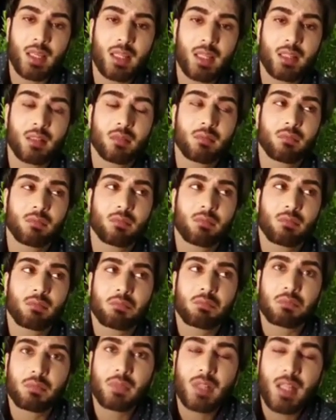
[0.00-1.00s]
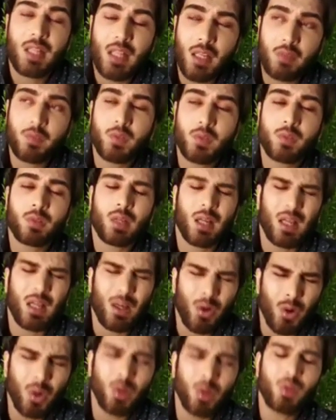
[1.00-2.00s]
I love you,
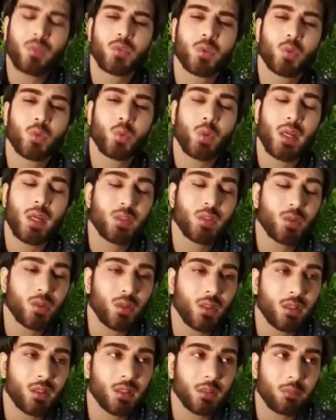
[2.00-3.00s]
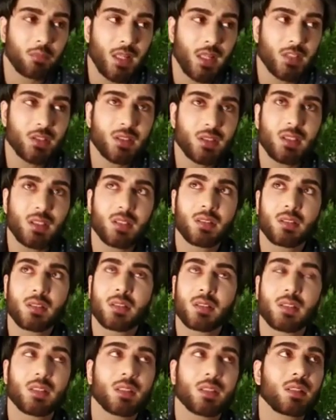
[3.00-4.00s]
all of you, and you cannot imagine
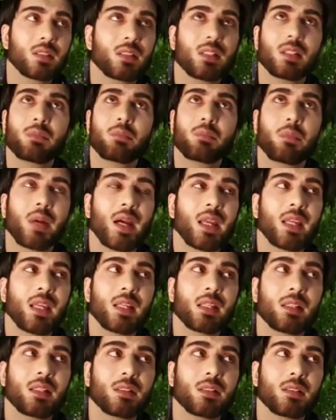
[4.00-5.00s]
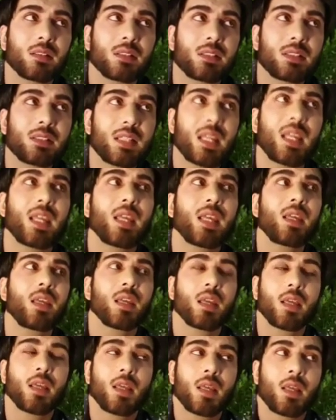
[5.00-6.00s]
my
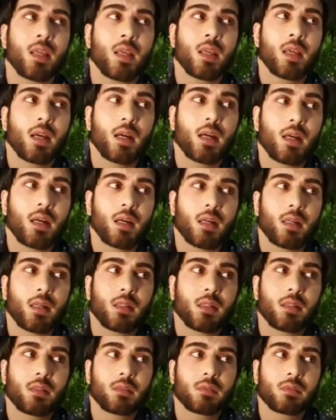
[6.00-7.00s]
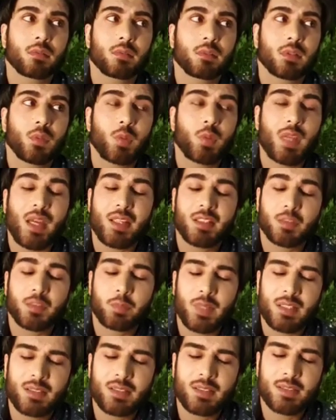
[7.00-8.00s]
day, the way
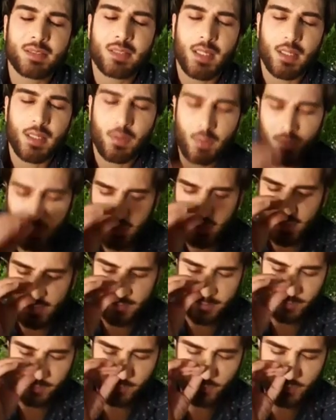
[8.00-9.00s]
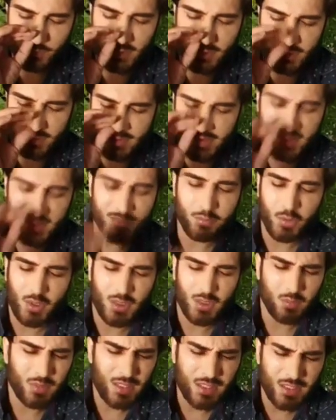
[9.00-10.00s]
I spent this day when I, since
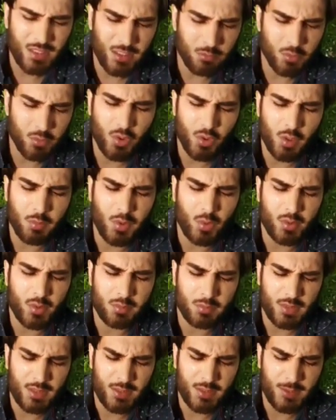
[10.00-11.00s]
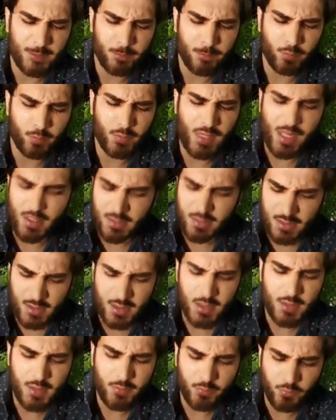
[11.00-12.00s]
morning, when I came to know about
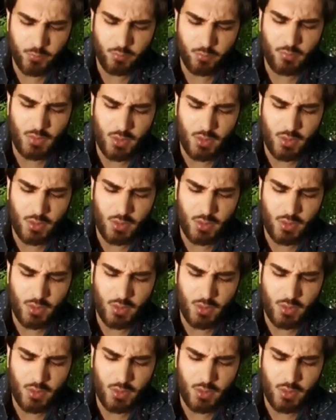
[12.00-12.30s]
Hadia,